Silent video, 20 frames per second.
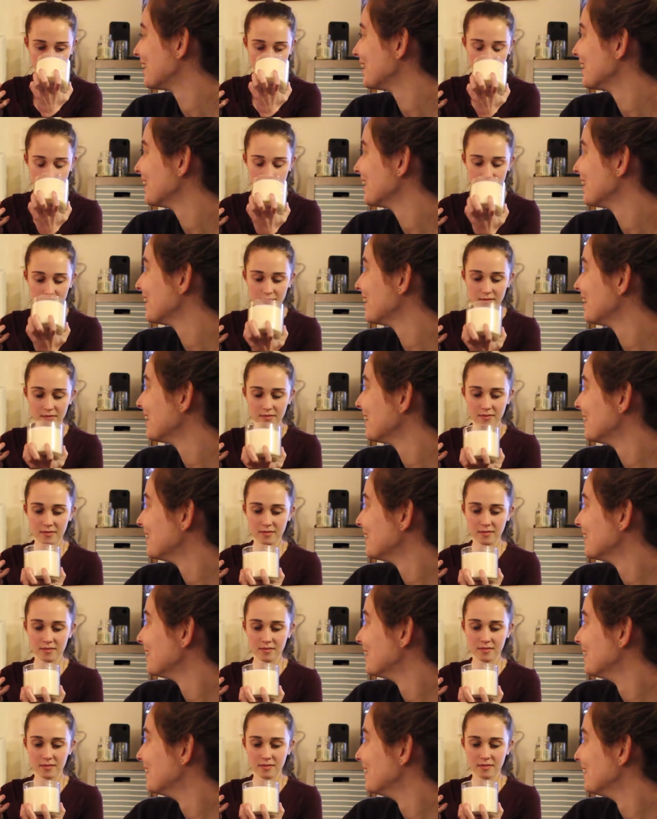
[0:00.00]

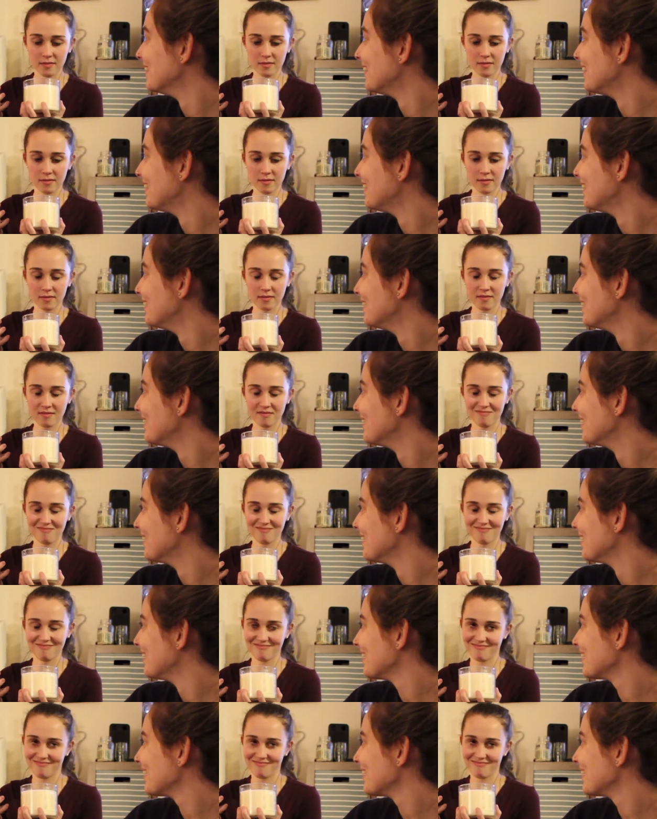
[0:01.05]
[no speech]